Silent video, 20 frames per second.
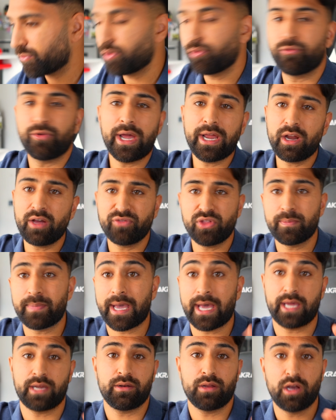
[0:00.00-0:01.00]
right off the
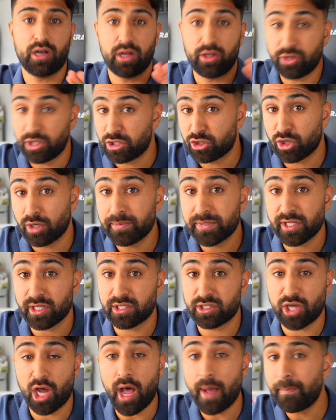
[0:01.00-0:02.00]
bat, in terms of the
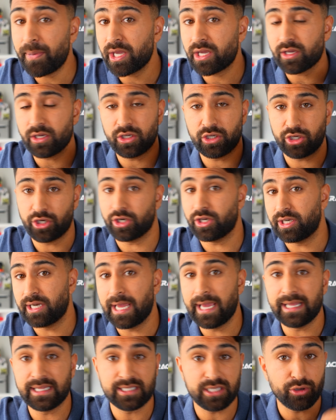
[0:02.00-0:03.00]
topic, good.
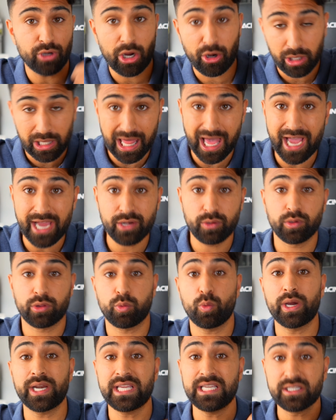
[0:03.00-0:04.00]
It's aligned
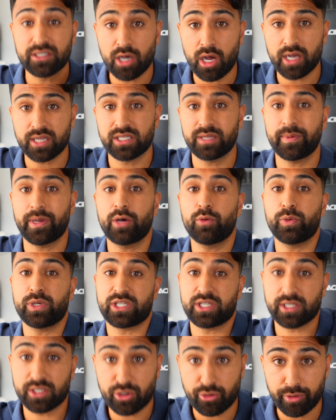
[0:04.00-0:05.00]
with what he talks about,
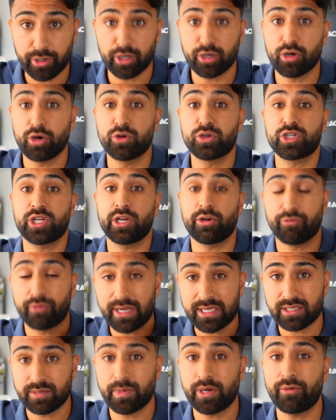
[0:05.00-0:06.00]
which is career coaching,
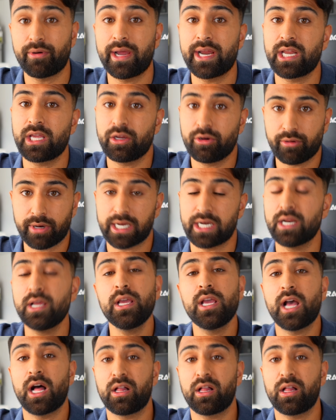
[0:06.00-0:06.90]
resume writing, great.